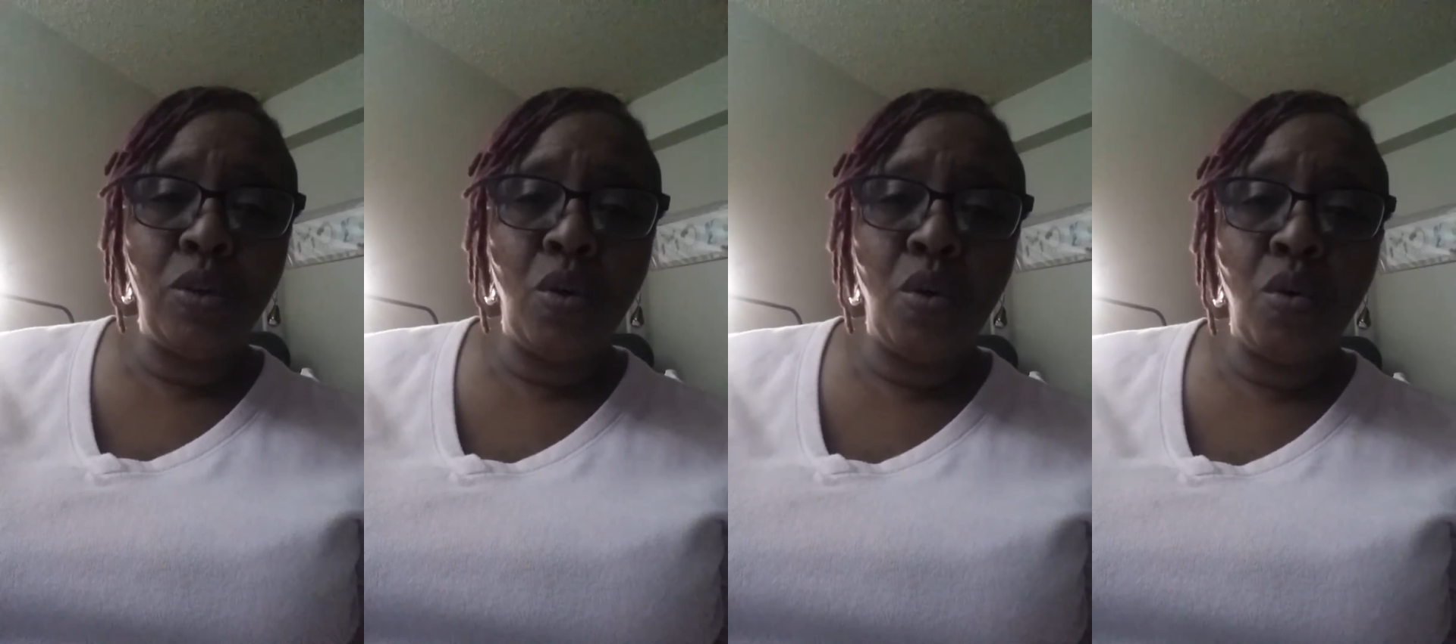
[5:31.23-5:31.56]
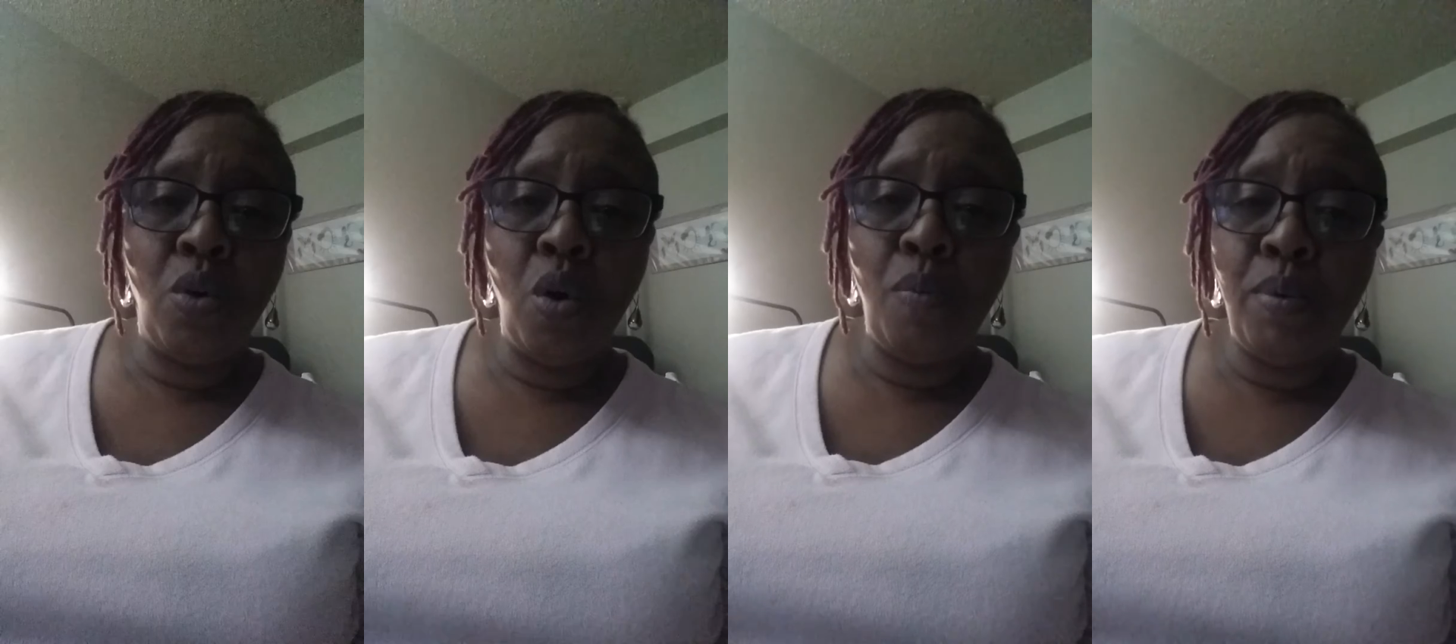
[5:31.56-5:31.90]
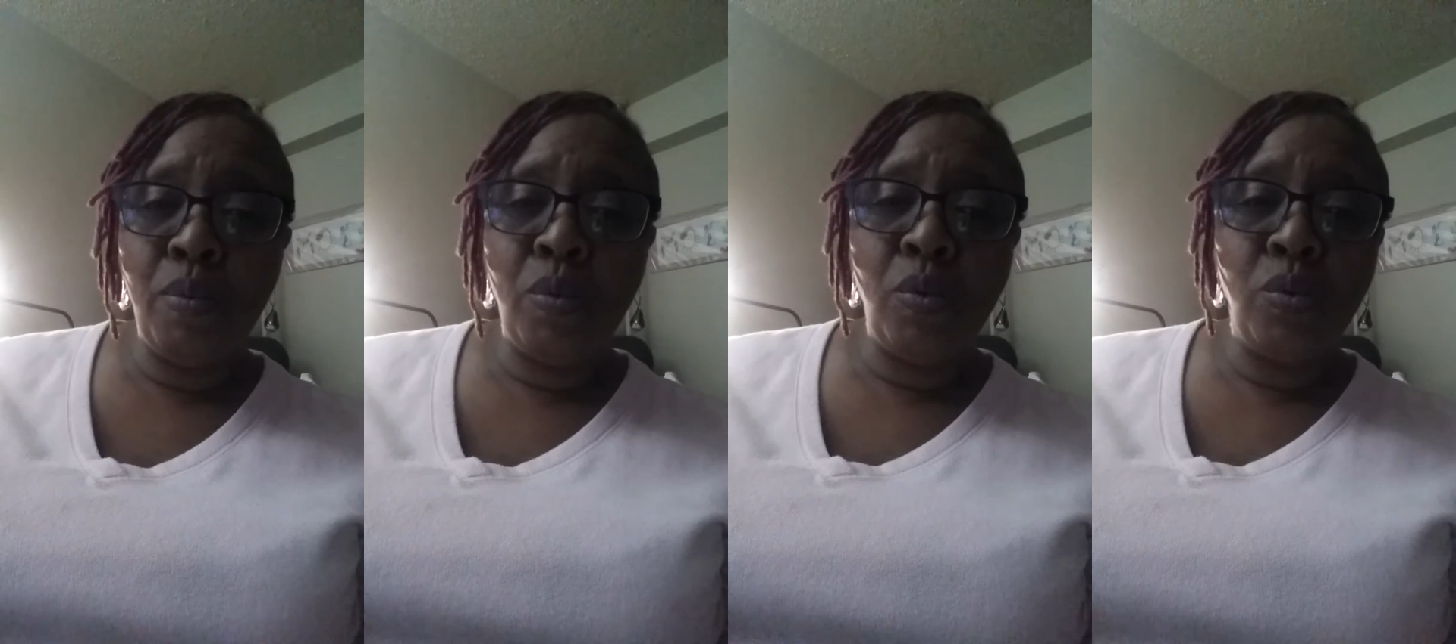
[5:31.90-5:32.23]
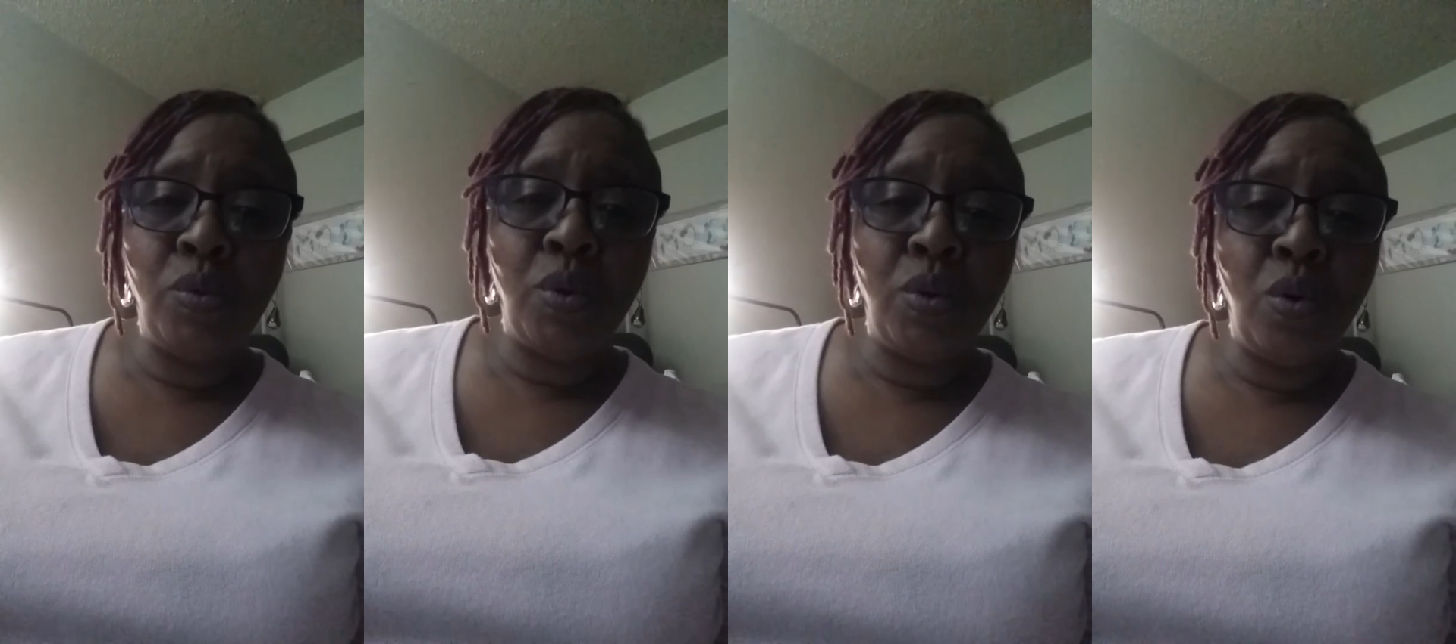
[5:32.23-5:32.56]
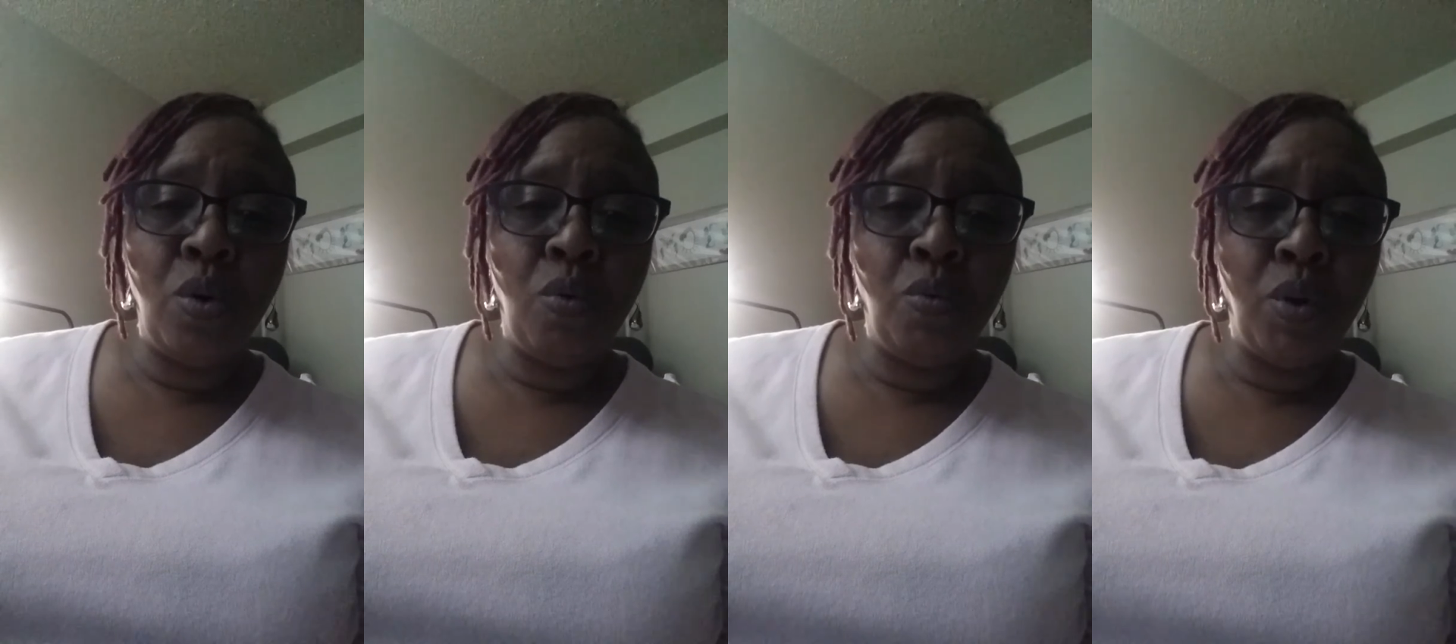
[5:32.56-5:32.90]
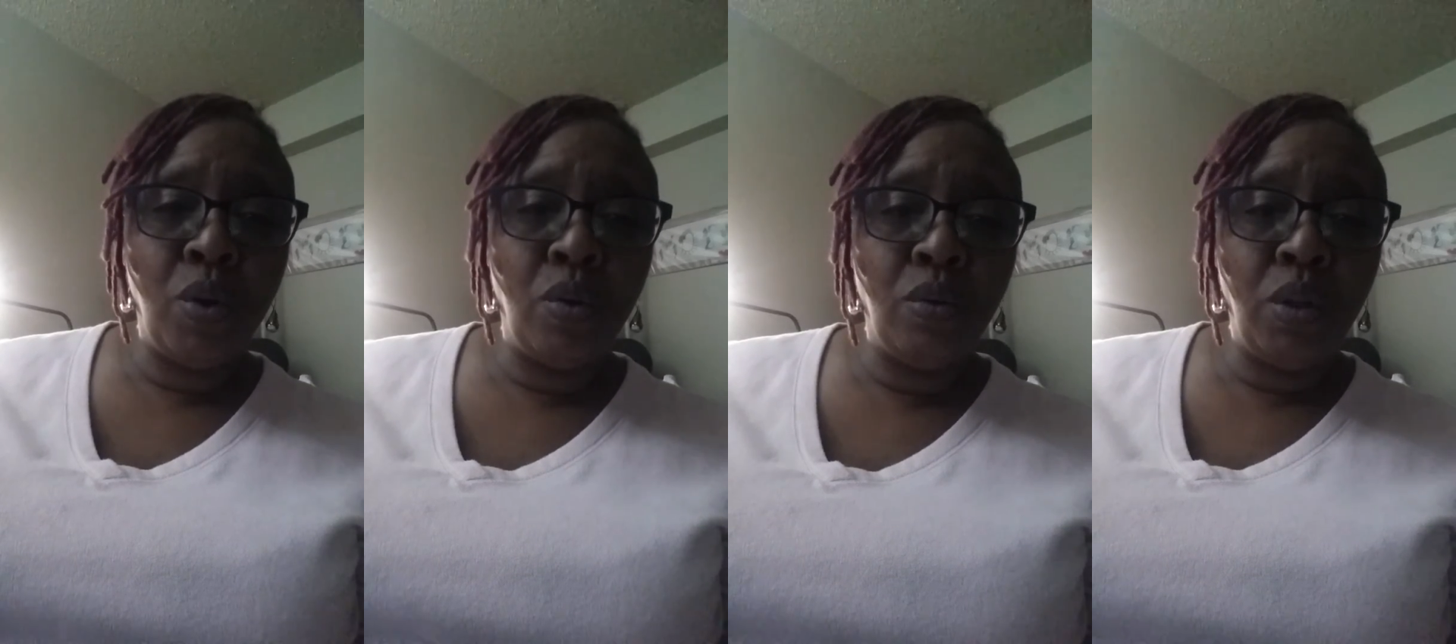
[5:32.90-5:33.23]
no open wounds or no
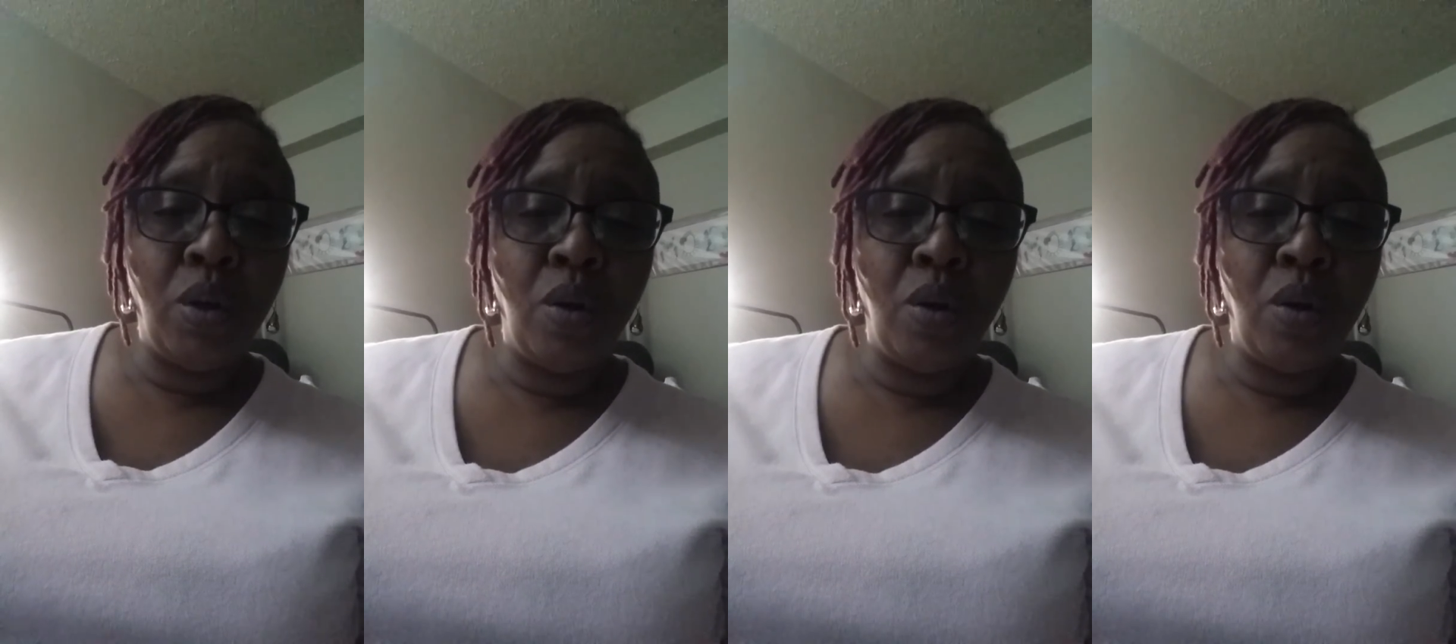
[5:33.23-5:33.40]
real,